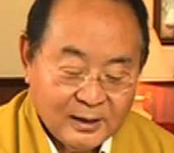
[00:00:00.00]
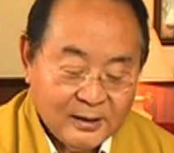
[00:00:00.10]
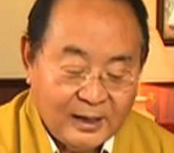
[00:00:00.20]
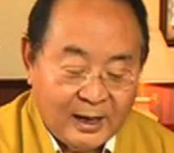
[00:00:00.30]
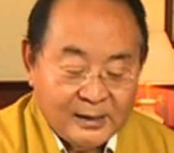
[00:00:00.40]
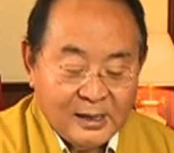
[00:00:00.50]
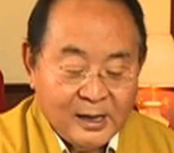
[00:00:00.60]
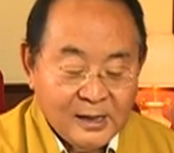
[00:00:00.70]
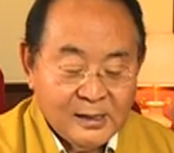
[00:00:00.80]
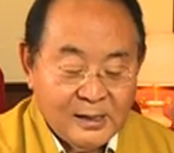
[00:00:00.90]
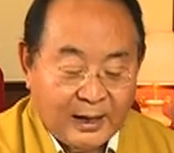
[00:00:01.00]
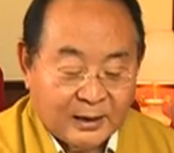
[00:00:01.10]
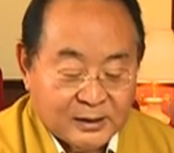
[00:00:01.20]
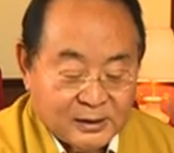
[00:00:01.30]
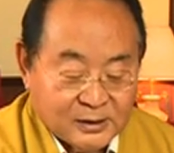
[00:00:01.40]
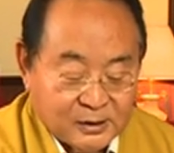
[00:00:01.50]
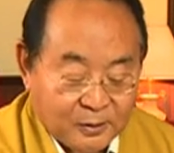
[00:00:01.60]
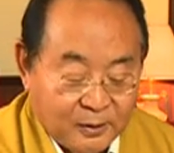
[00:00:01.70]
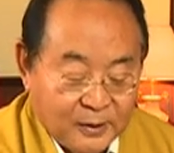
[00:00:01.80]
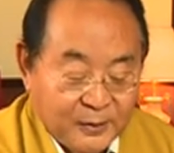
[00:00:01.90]
Then next is, you
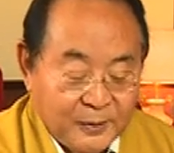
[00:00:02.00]
know,